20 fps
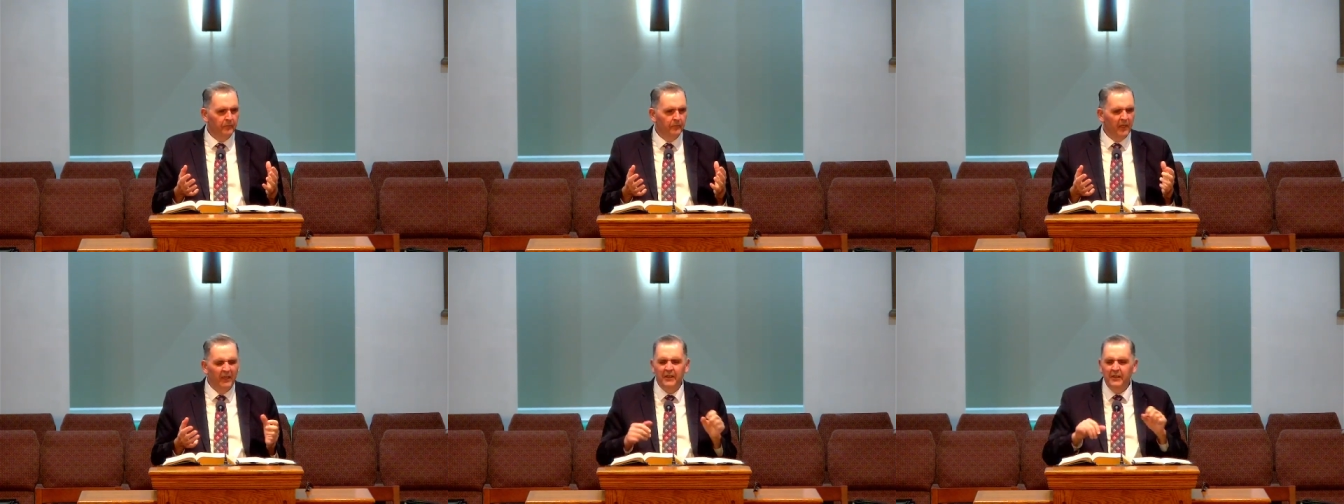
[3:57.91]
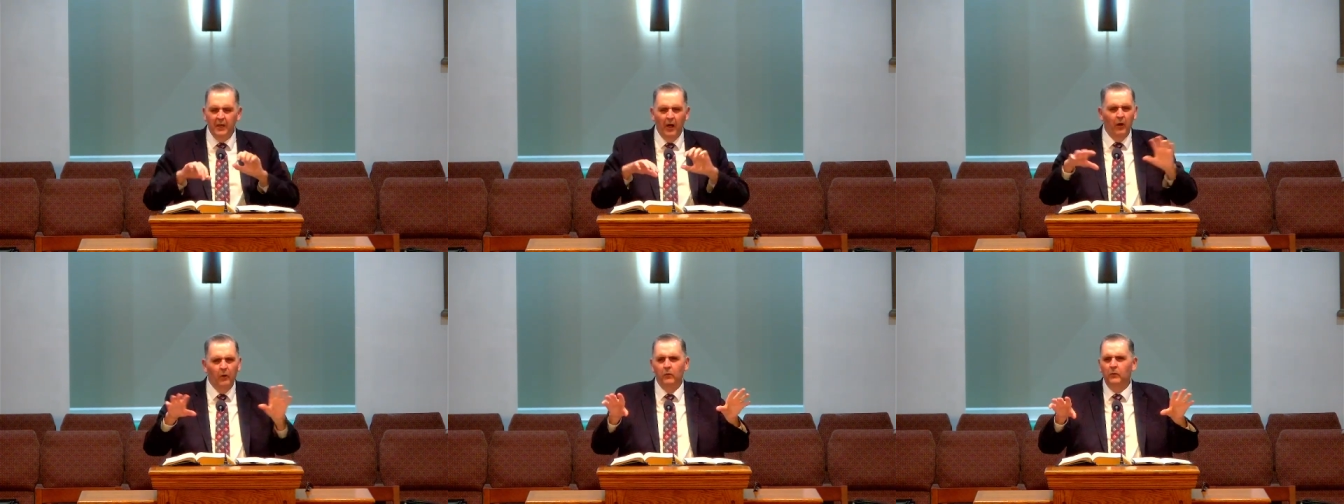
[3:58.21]
you
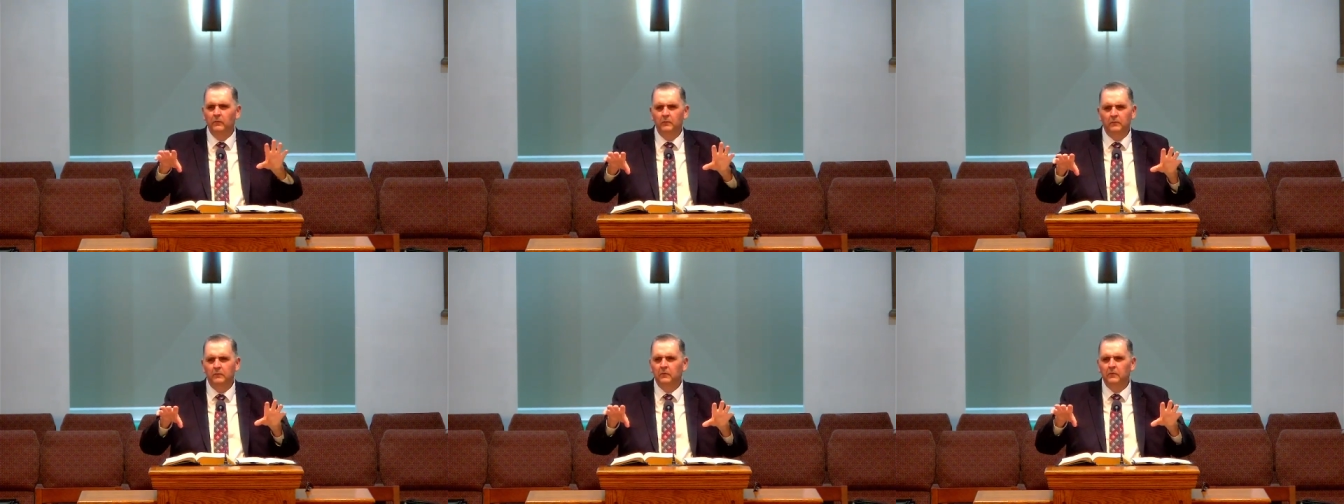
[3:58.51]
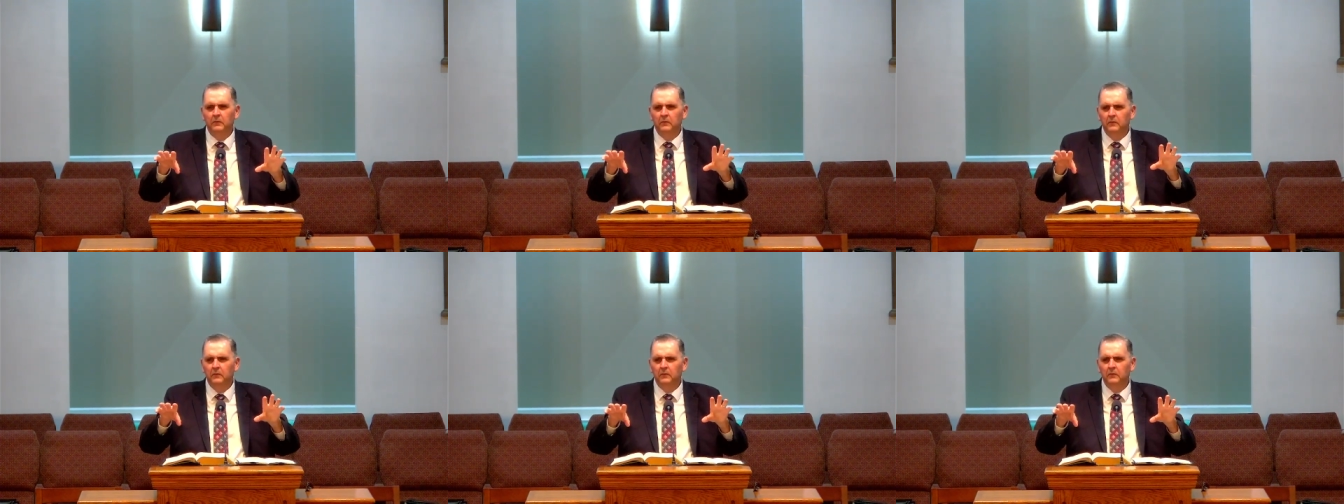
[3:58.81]
know,
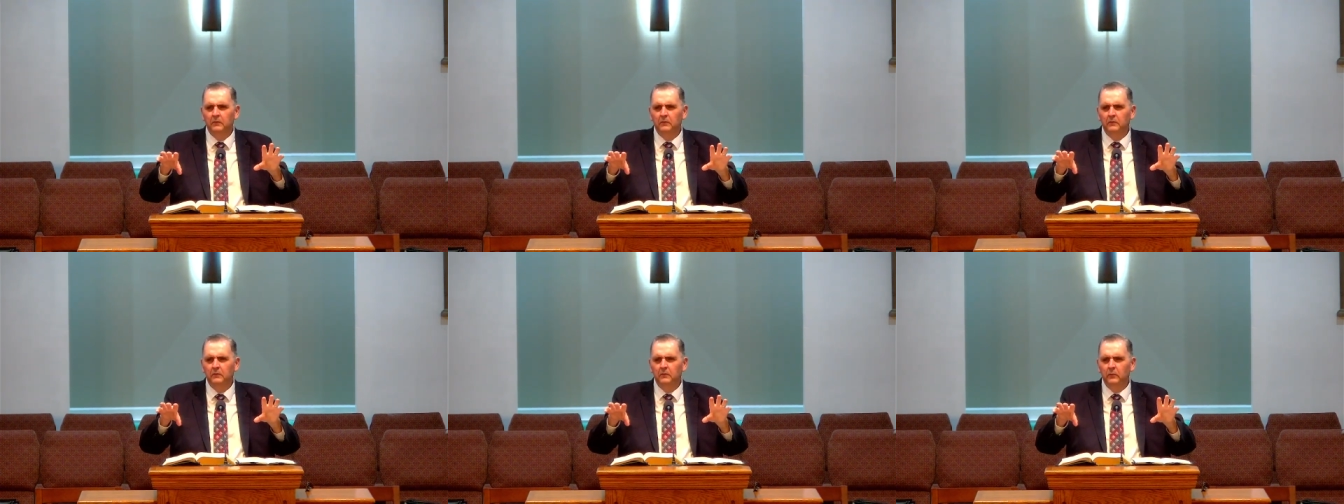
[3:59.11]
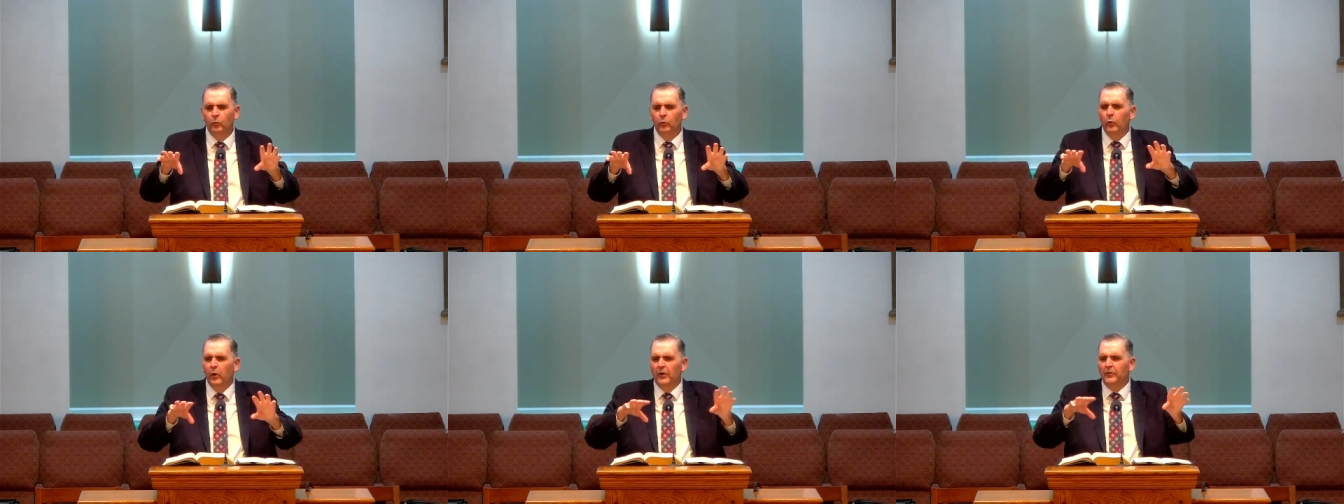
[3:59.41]
we're